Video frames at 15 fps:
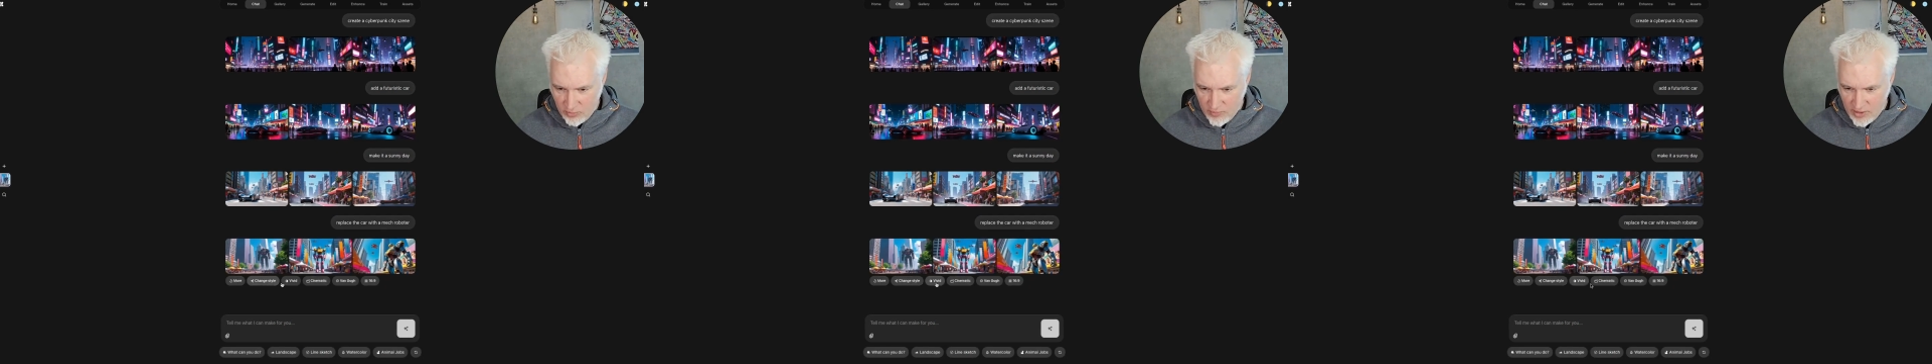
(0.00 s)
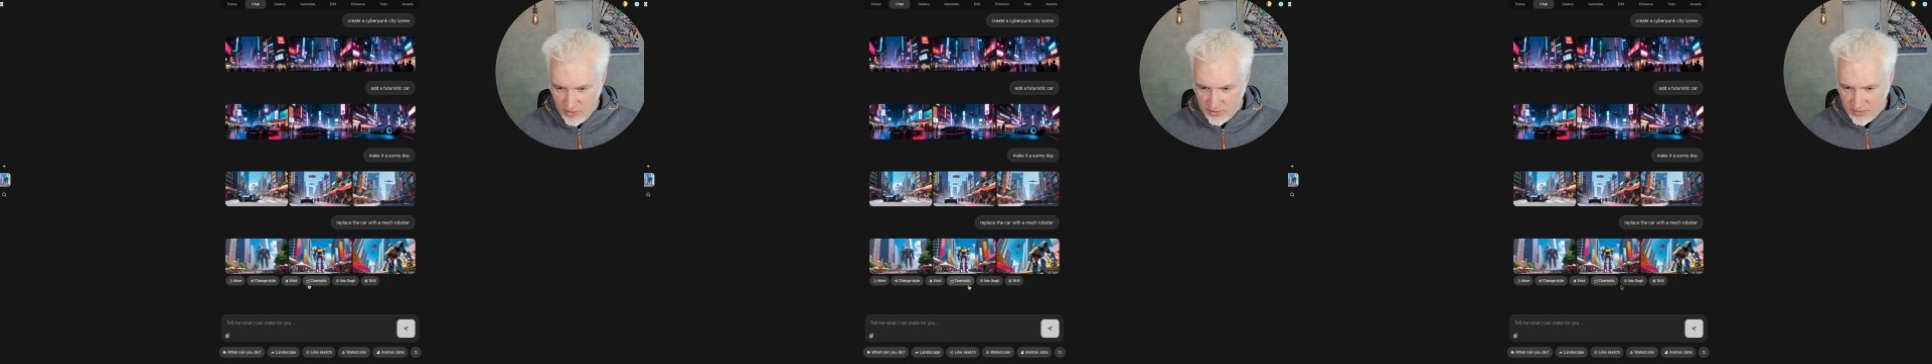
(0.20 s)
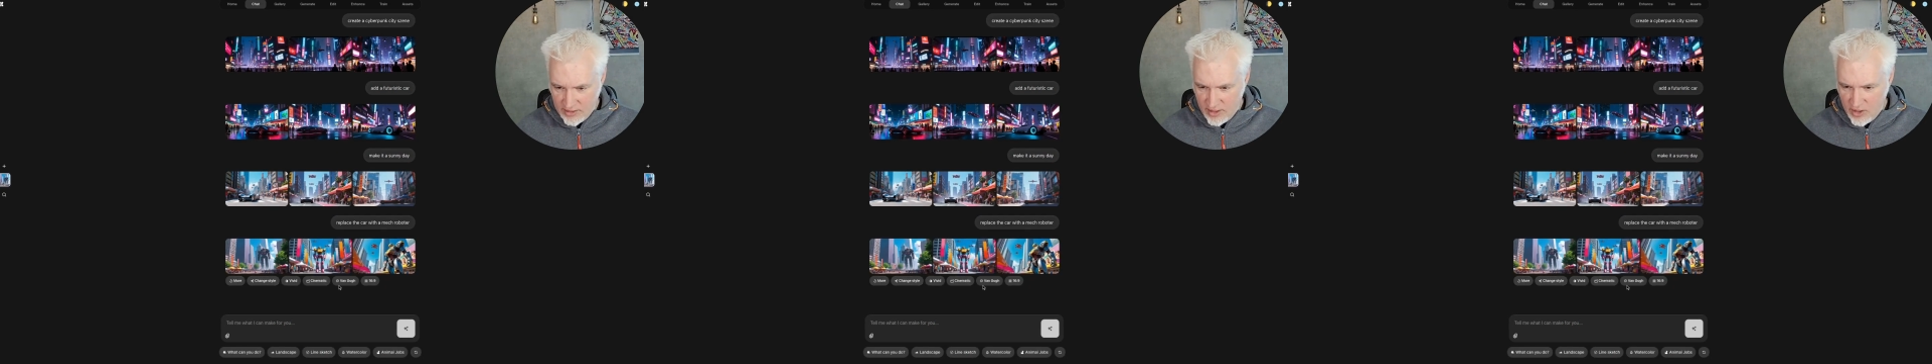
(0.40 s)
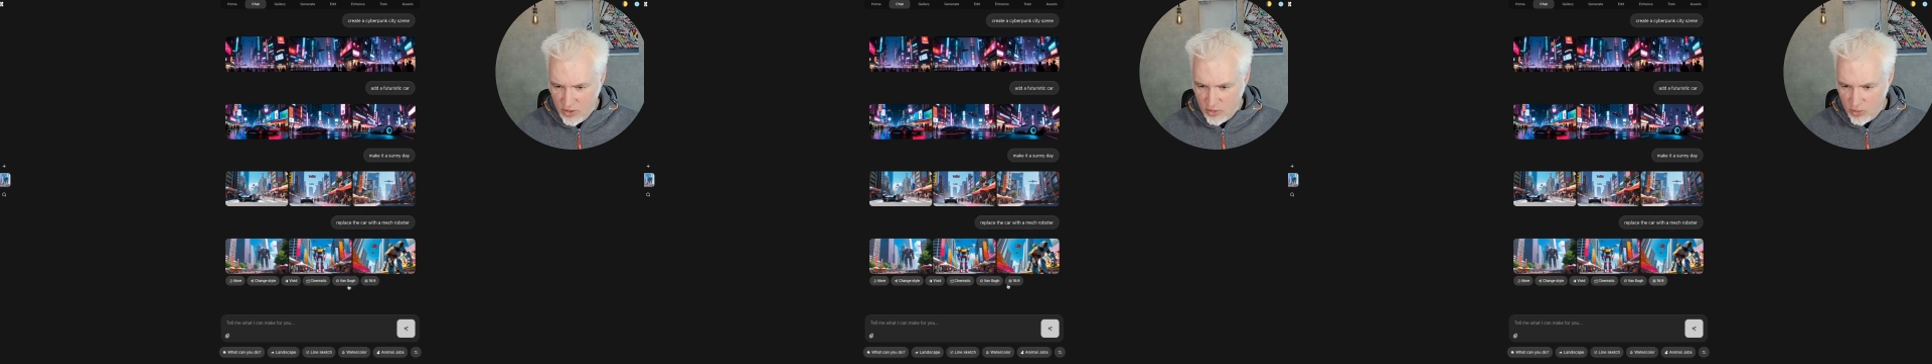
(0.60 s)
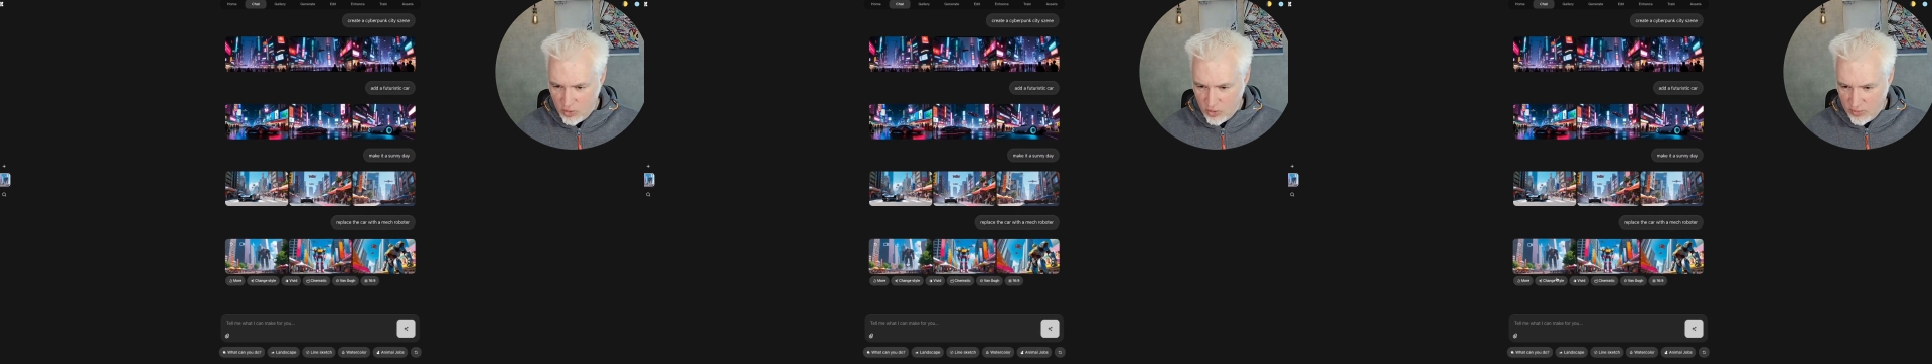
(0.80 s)
buttons that
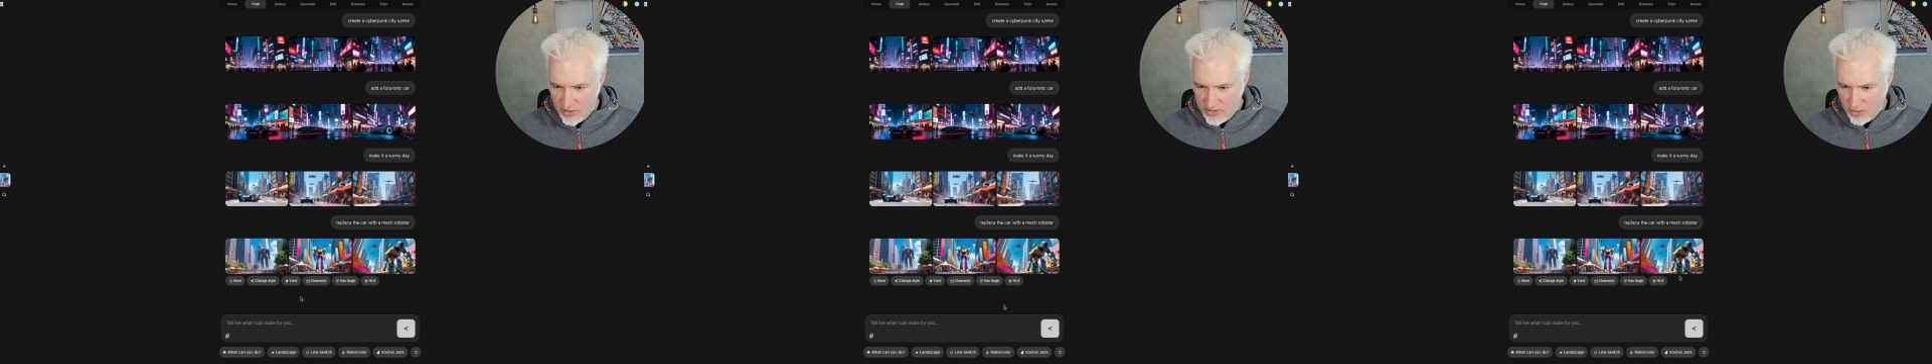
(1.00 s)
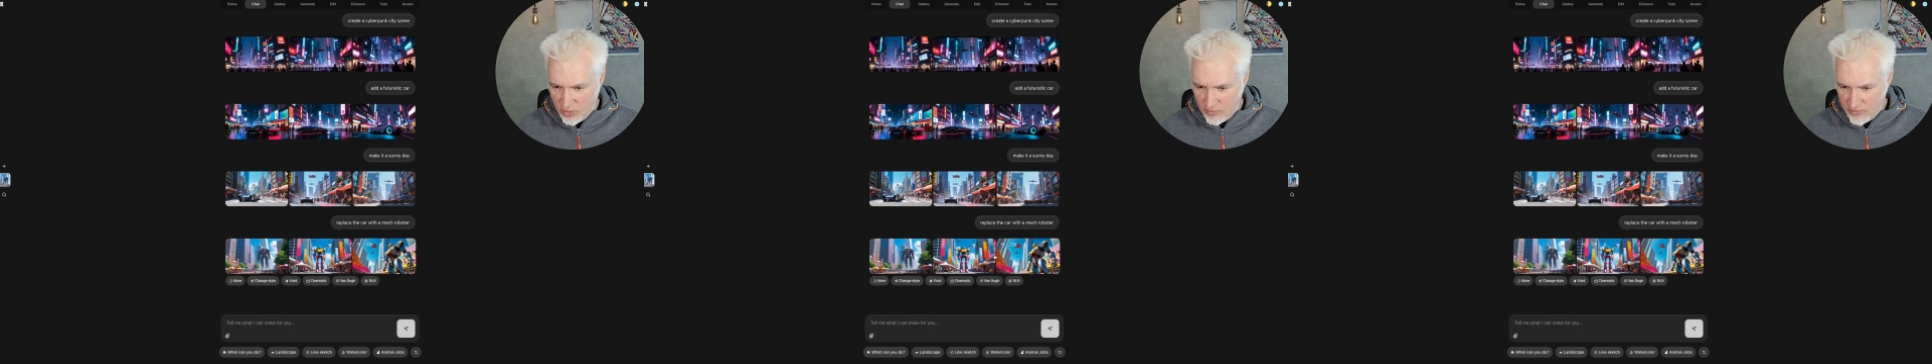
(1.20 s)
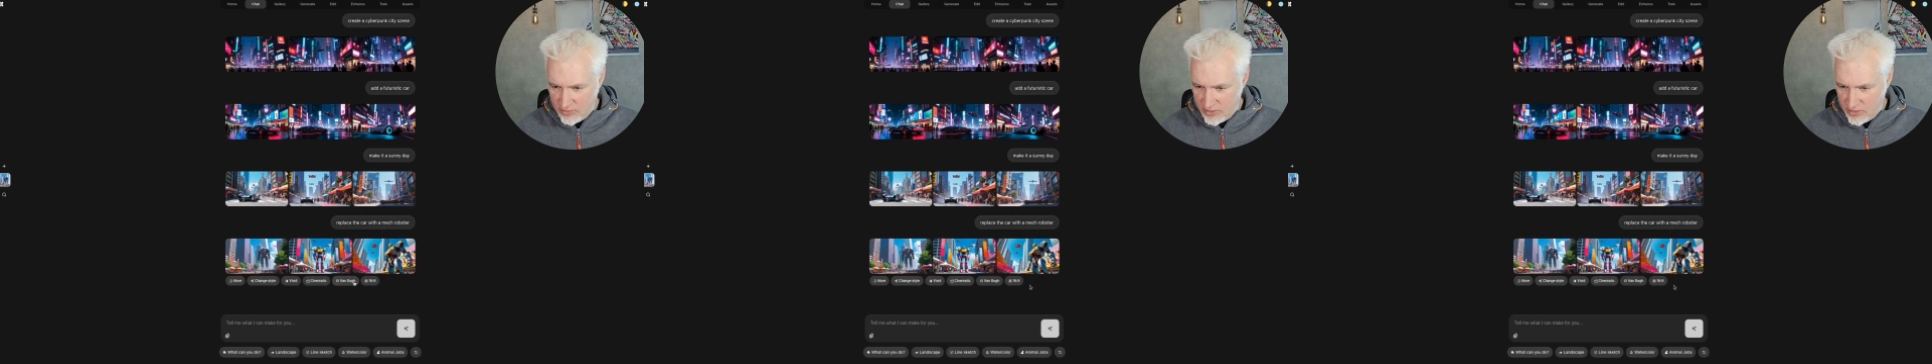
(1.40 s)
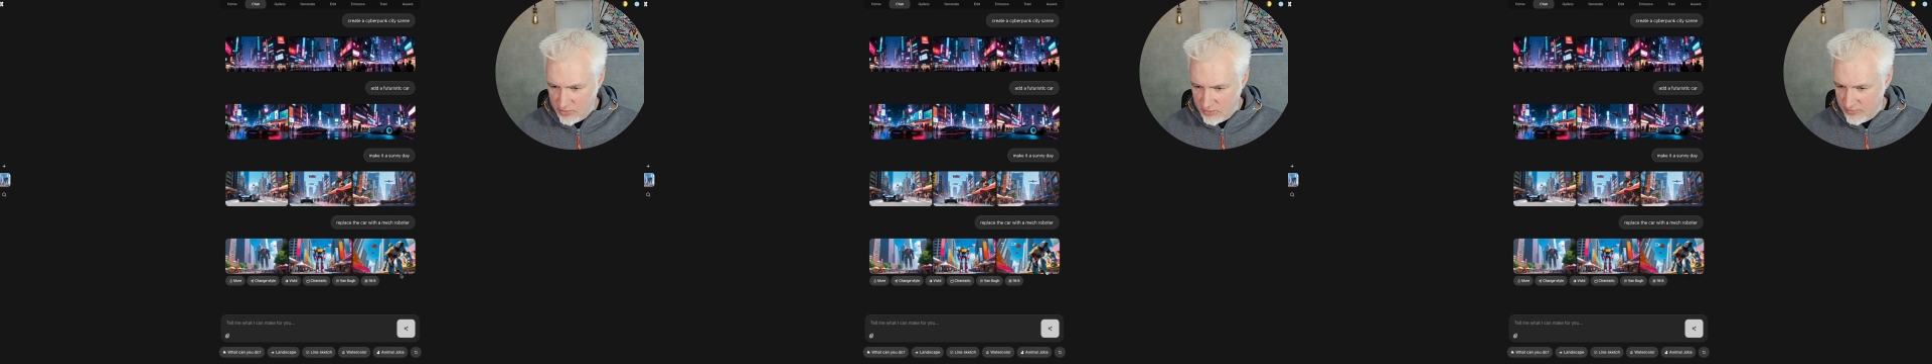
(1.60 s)
are always offered to you,